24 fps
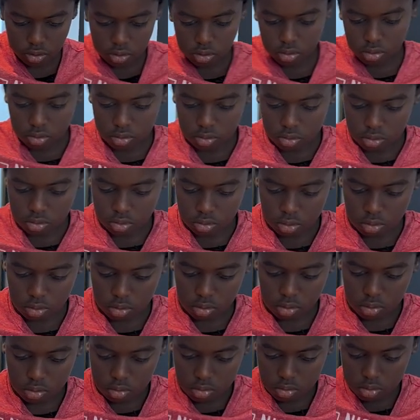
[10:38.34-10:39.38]

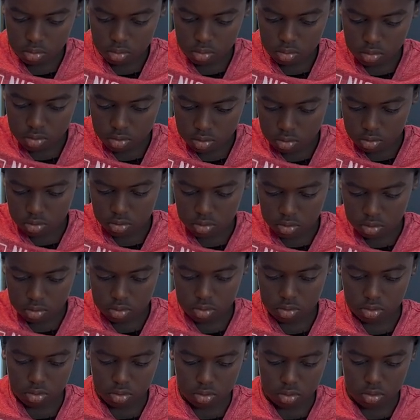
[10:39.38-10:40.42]

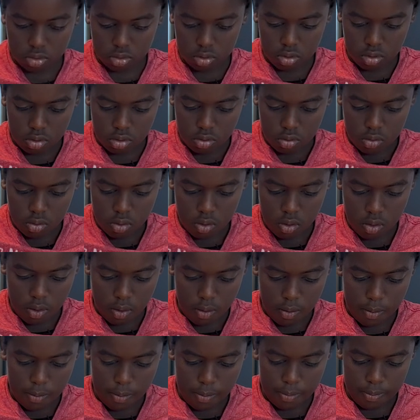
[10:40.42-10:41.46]

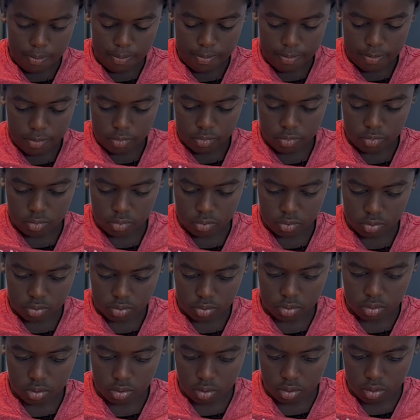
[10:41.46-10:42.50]

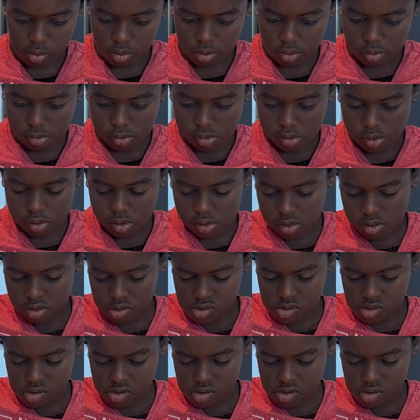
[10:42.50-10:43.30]
(no one is talking)